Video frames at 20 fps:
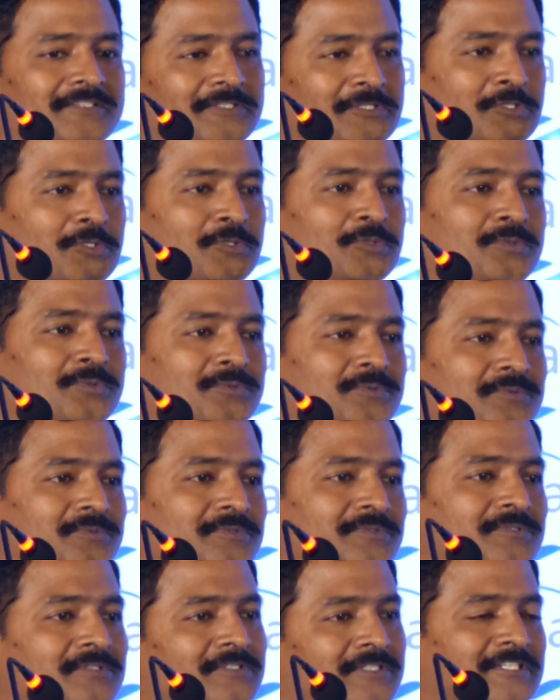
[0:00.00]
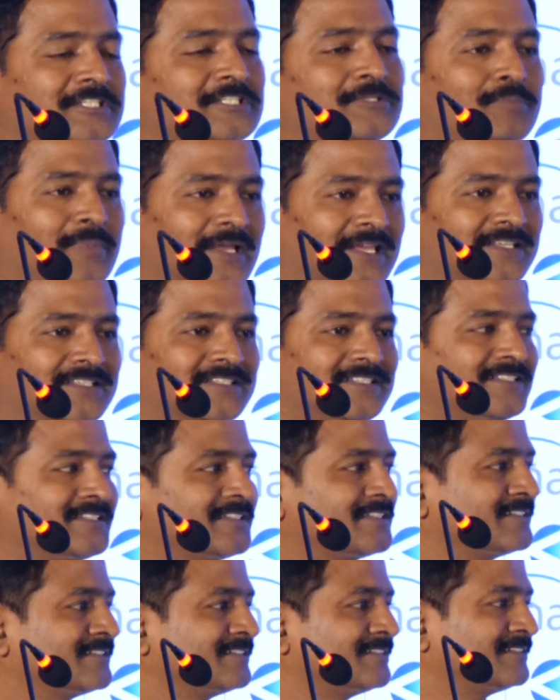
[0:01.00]
through space,
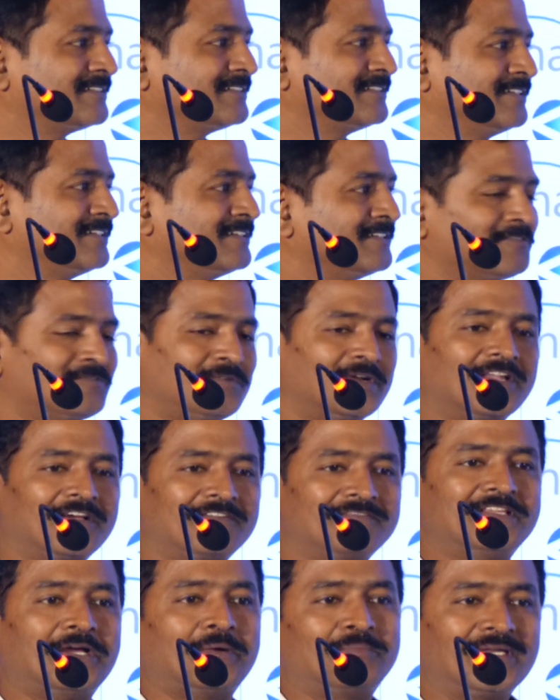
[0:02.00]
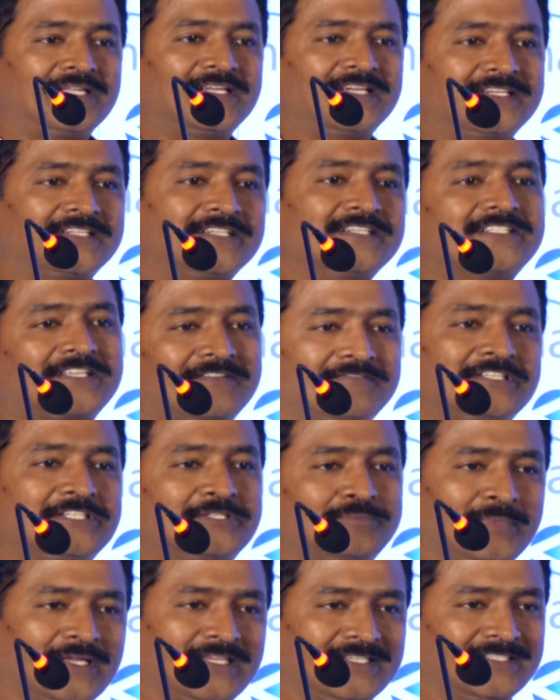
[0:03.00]
one of the applications of the
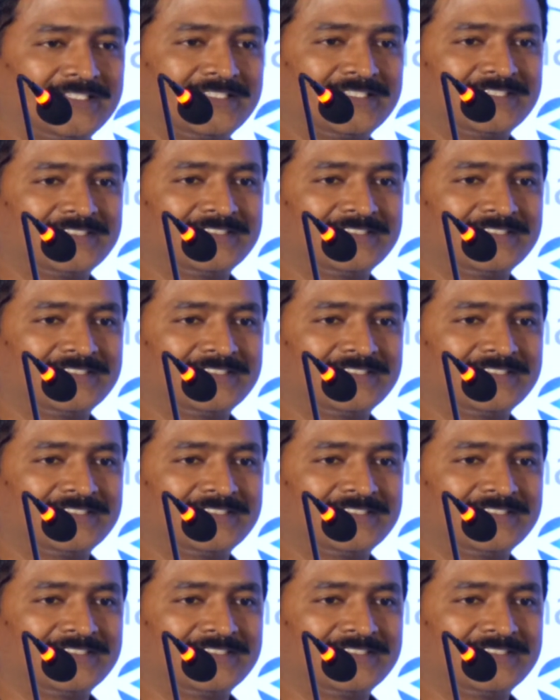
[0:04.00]
space.